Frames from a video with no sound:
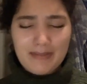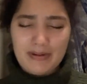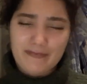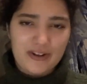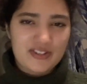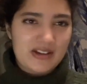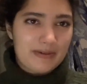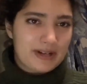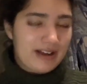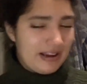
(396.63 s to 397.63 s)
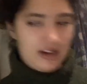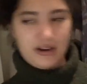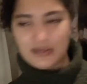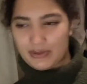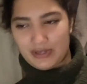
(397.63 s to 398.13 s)
My first night when I got here,
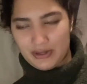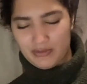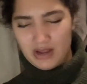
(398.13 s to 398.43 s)
it was so cute.